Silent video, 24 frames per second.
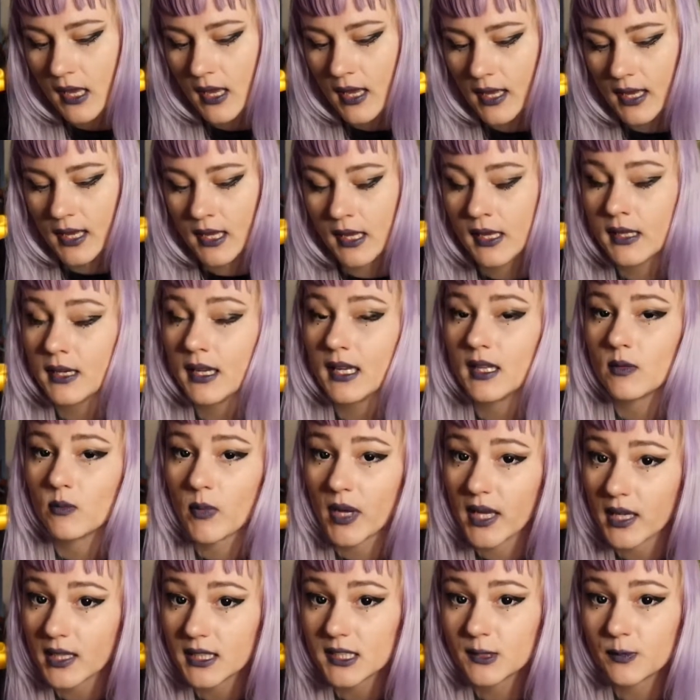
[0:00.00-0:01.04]
and in
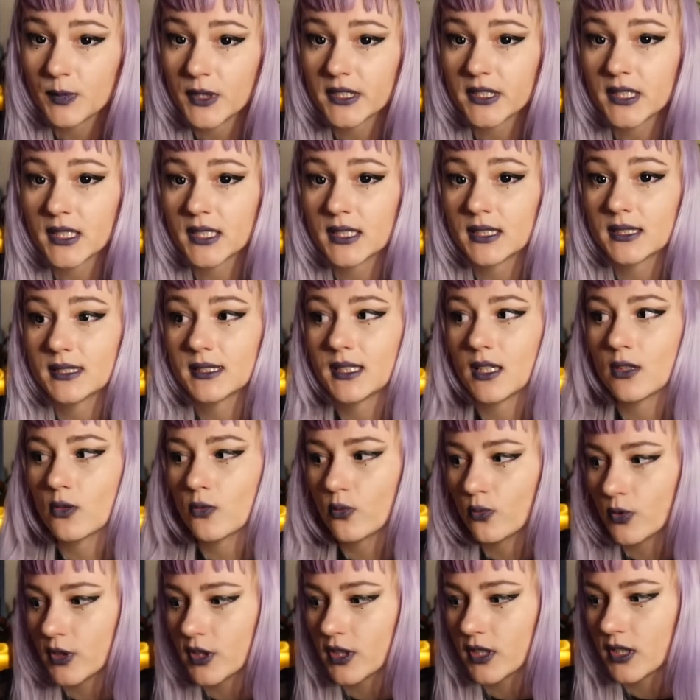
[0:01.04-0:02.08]
my experience that
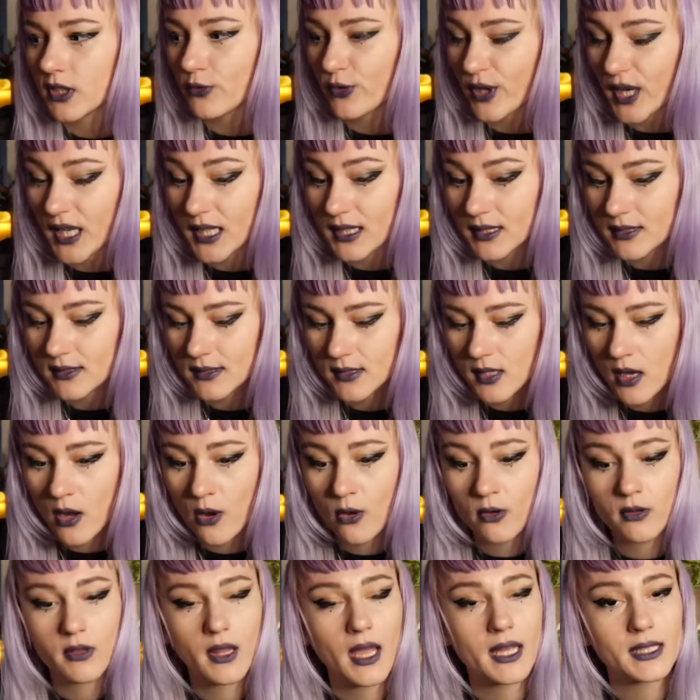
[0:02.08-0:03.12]
worked great,
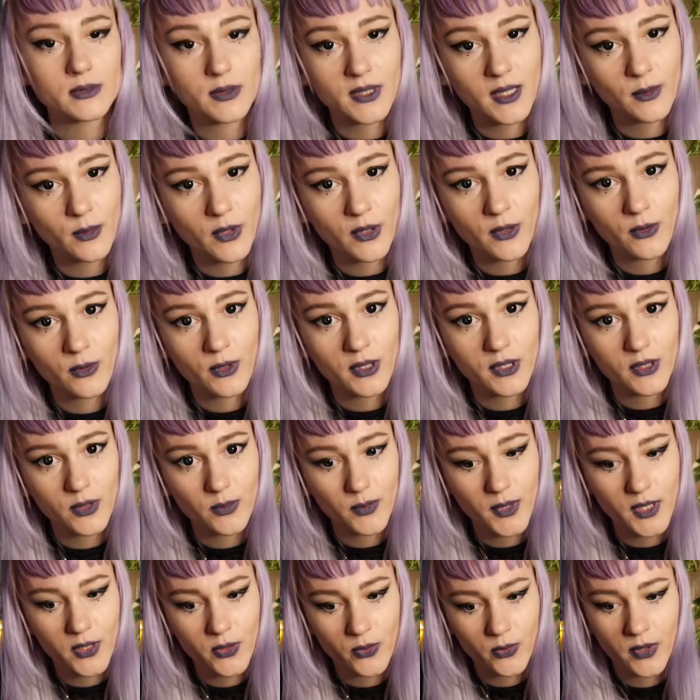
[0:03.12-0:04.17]
so that's what I'm going to
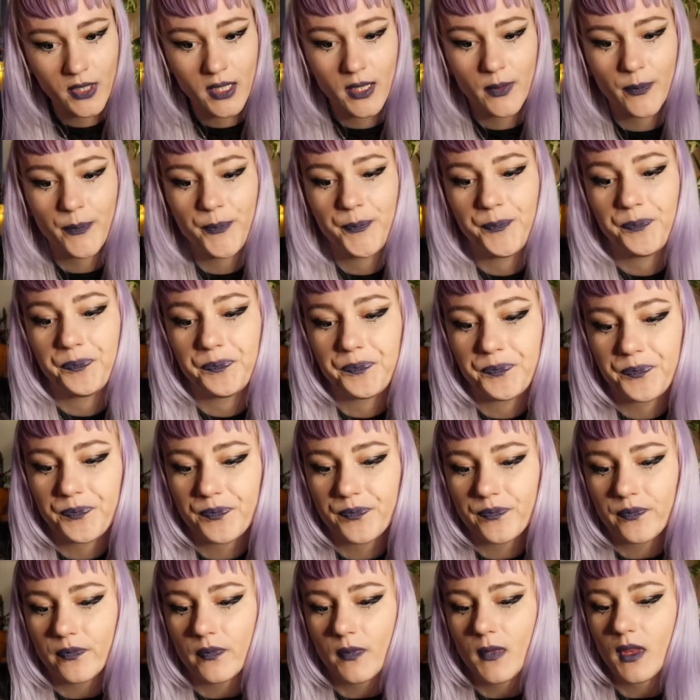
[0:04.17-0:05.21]
be doing
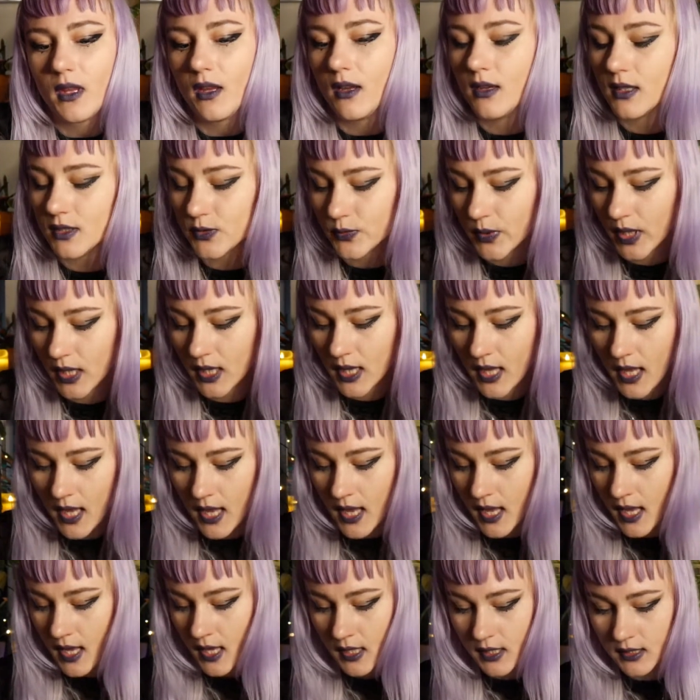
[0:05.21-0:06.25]
as well.
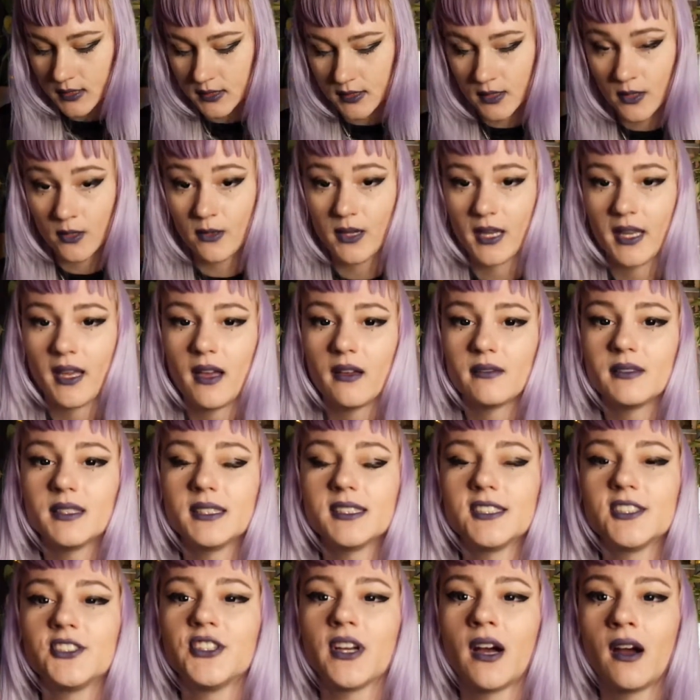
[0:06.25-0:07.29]
So I have
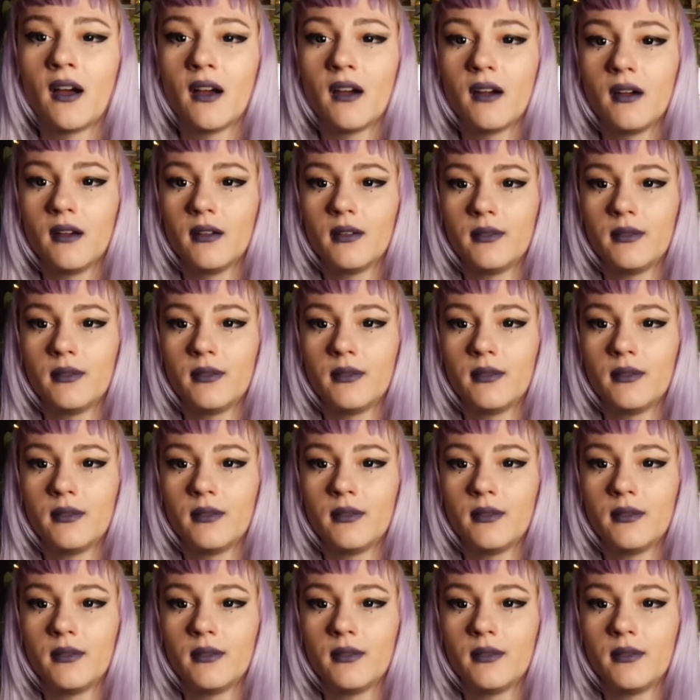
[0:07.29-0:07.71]
this jar.